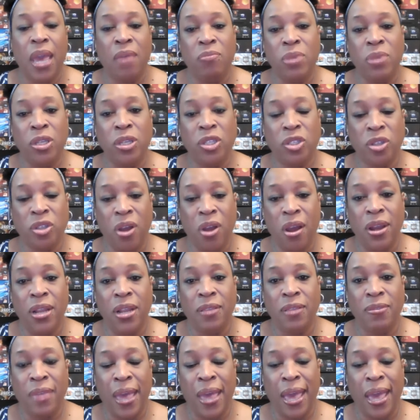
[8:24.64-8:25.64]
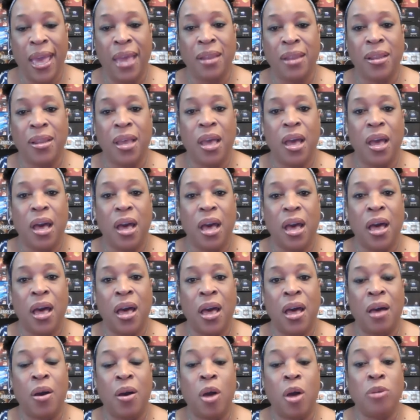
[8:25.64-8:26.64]
started that
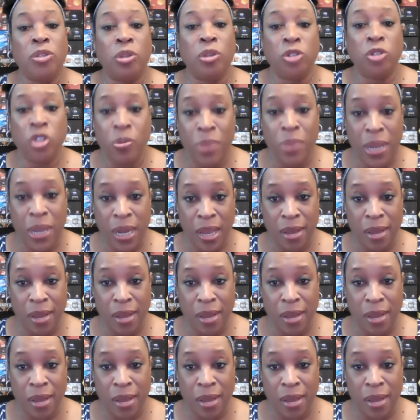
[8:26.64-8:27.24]
on social media.